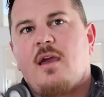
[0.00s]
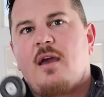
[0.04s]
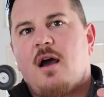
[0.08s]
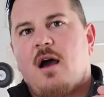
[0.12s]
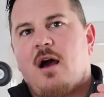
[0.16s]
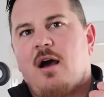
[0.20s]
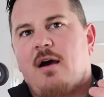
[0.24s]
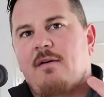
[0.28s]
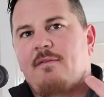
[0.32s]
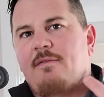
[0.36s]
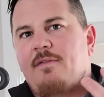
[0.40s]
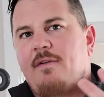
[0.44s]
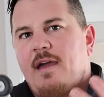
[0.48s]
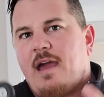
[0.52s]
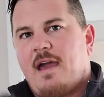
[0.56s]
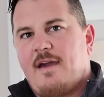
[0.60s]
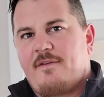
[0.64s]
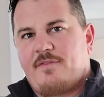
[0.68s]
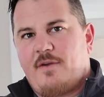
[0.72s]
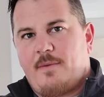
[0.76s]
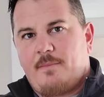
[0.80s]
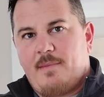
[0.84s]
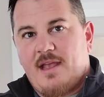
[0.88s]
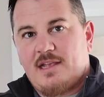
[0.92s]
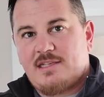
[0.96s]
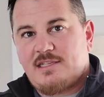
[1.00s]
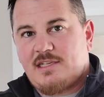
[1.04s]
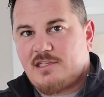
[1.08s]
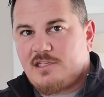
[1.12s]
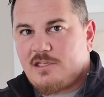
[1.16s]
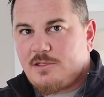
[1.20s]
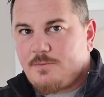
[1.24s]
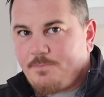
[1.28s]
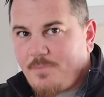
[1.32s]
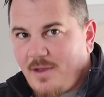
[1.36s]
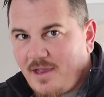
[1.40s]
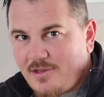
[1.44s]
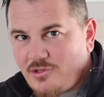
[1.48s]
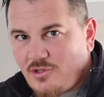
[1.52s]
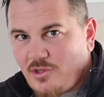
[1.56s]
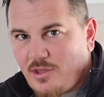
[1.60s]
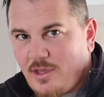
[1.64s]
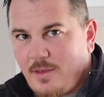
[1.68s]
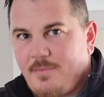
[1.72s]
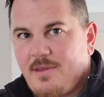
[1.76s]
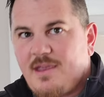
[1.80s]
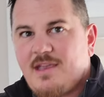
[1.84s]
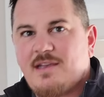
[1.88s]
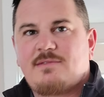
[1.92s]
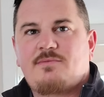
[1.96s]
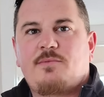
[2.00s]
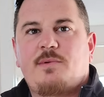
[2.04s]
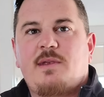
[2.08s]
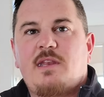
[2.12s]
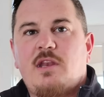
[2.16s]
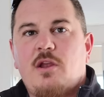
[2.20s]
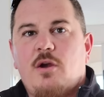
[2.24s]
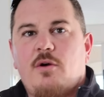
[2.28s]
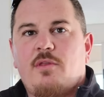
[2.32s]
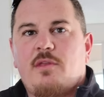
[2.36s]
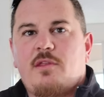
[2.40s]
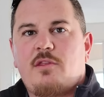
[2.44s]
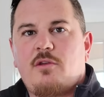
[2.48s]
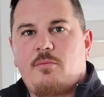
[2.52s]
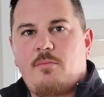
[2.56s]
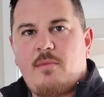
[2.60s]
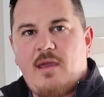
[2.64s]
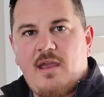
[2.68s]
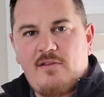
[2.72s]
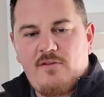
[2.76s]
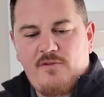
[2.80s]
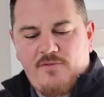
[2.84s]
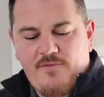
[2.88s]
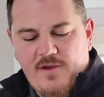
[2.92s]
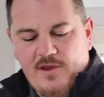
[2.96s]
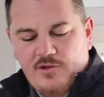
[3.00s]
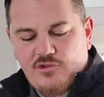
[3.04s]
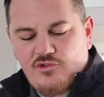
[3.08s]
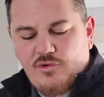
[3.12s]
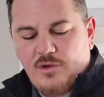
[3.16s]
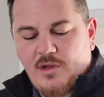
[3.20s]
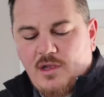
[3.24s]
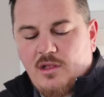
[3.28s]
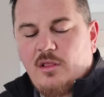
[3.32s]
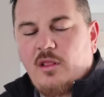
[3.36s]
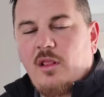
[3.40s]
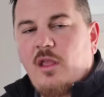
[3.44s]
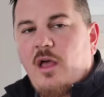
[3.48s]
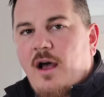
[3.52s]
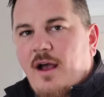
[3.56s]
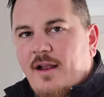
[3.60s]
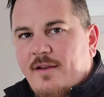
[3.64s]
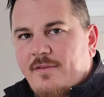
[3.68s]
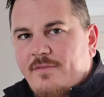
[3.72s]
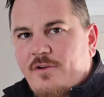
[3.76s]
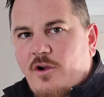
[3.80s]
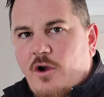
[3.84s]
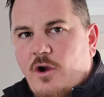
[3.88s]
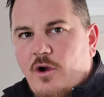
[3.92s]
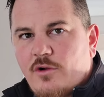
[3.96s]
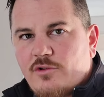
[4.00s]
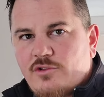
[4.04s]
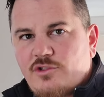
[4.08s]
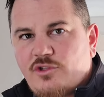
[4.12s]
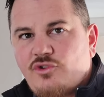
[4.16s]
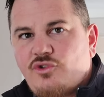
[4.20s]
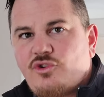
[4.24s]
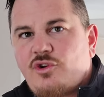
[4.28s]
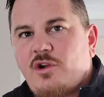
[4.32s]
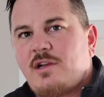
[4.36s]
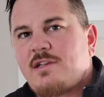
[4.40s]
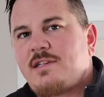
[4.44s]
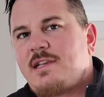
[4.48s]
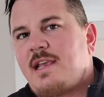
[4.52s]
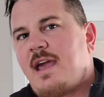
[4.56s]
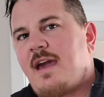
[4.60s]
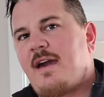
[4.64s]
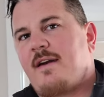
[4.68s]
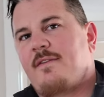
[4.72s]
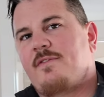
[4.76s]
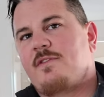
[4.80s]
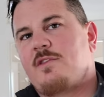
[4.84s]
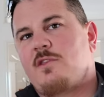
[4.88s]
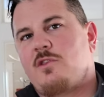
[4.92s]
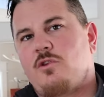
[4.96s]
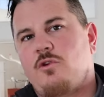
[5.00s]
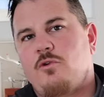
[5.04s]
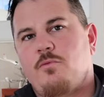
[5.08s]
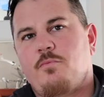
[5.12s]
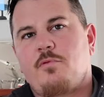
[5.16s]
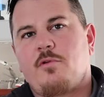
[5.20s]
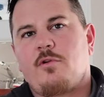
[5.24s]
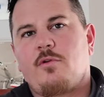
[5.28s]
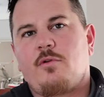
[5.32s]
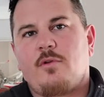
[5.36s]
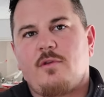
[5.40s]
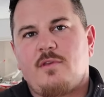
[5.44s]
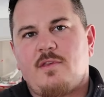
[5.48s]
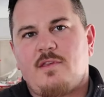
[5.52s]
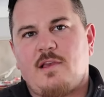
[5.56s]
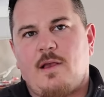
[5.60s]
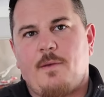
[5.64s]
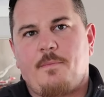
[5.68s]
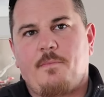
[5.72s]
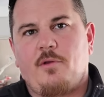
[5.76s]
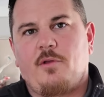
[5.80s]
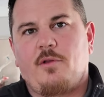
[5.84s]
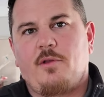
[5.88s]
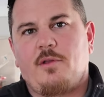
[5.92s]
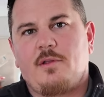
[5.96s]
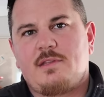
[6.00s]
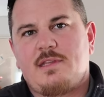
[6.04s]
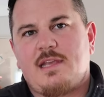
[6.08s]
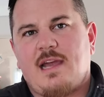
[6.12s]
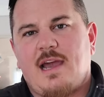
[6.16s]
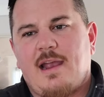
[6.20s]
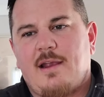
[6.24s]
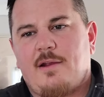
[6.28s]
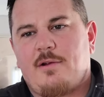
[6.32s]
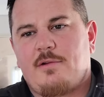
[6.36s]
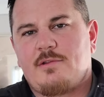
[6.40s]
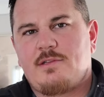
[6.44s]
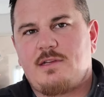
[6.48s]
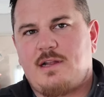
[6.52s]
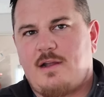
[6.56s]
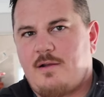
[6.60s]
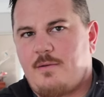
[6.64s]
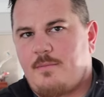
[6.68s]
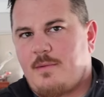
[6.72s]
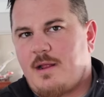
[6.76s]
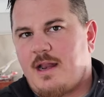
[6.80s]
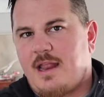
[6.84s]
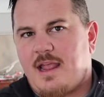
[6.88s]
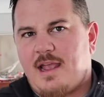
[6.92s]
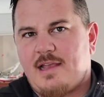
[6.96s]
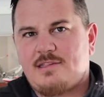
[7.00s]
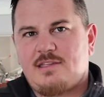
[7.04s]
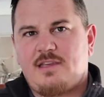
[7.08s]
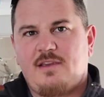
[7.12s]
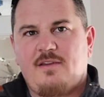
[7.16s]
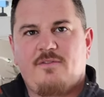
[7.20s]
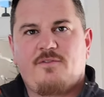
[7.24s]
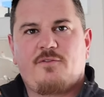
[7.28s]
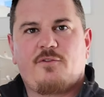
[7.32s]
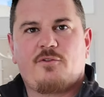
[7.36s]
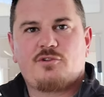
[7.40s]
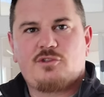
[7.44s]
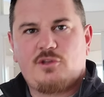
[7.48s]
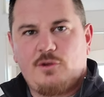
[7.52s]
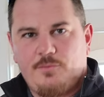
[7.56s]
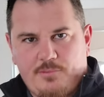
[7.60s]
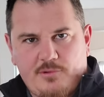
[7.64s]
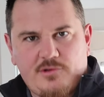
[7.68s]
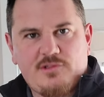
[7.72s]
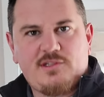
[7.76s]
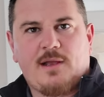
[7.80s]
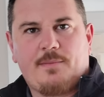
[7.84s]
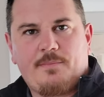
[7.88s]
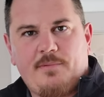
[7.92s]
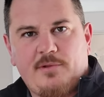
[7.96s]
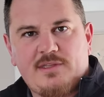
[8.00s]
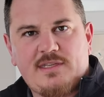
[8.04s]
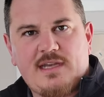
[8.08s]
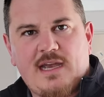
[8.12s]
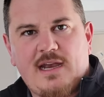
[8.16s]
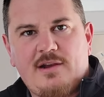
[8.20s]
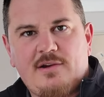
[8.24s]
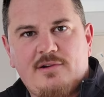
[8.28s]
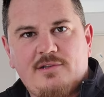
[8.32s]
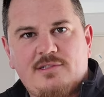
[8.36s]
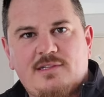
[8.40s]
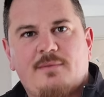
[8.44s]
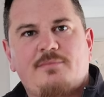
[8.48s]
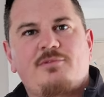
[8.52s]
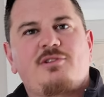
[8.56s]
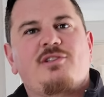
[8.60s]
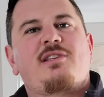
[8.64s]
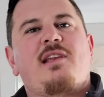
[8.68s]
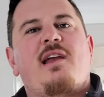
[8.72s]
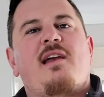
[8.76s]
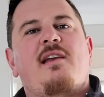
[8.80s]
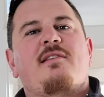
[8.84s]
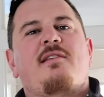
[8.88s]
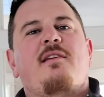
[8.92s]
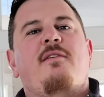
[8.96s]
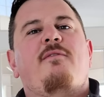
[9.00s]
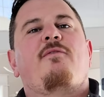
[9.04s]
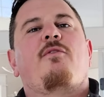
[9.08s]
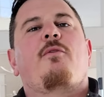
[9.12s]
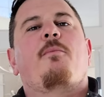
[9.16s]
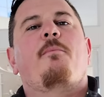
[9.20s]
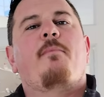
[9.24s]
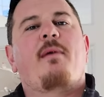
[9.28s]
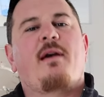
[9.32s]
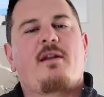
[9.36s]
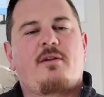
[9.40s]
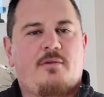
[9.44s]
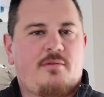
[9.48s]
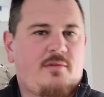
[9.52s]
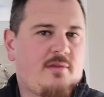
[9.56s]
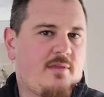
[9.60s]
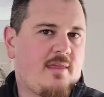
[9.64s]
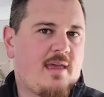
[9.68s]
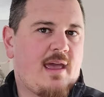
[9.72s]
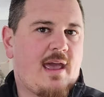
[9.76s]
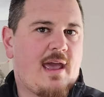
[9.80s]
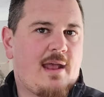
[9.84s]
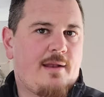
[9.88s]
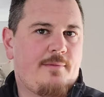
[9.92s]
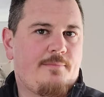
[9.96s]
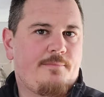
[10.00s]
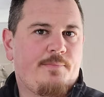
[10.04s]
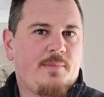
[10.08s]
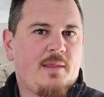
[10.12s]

of FMS, especially because we know that they're manufacturing a lot of cars and trucks that have super supple tires. Now, I'm not asking for super supple tires, I'm just asking for better than that.